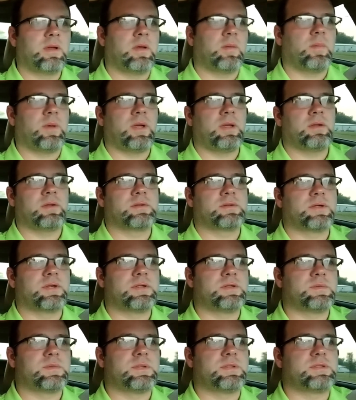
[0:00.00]
a manual
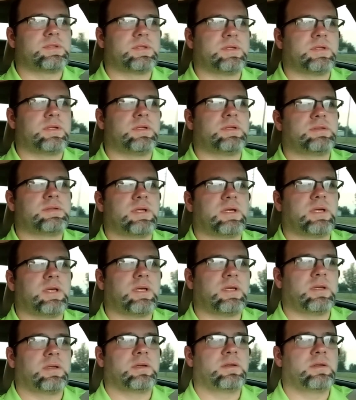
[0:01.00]
transmission is
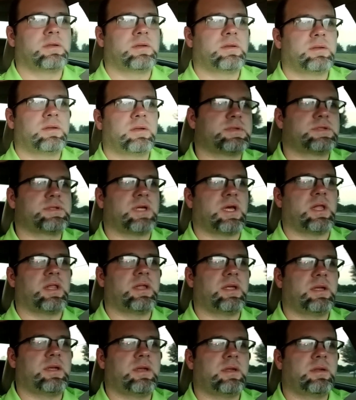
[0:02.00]
a
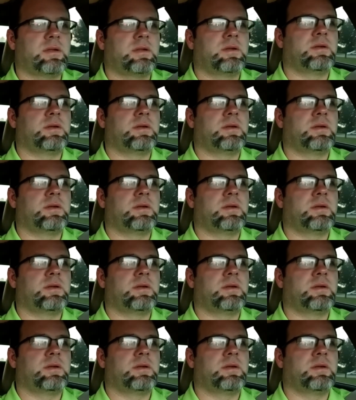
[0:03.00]
solid